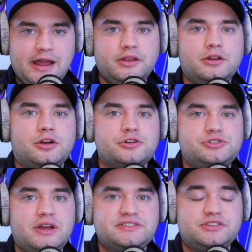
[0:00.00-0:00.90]
encourage you
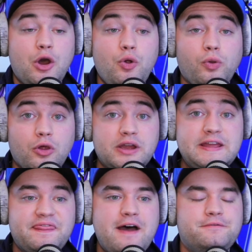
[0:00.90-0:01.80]
guys to go look at
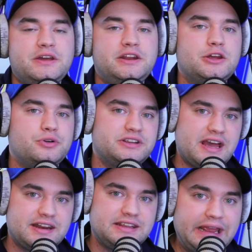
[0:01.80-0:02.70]
that video and to kind
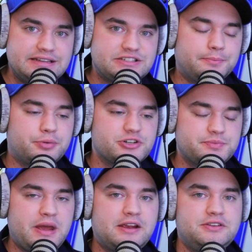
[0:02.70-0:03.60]
of gain some
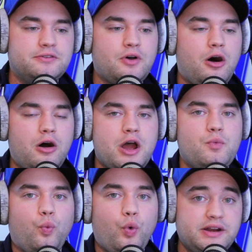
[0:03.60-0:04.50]
perspective on
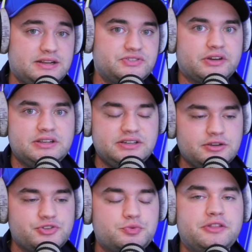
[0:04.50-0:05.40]
what Kentucky
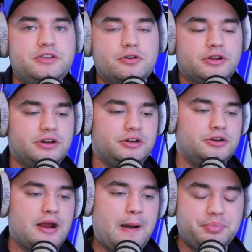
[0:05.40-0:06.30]
deals with year in and year
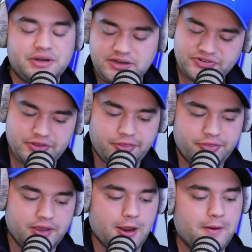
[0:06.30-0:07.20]
out. But here's the
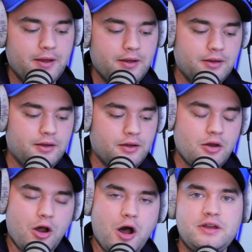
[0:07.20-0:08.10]
thing.
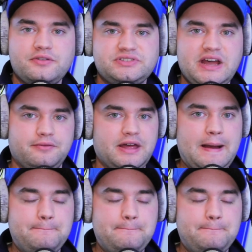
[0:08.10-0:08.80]
On the other side of that,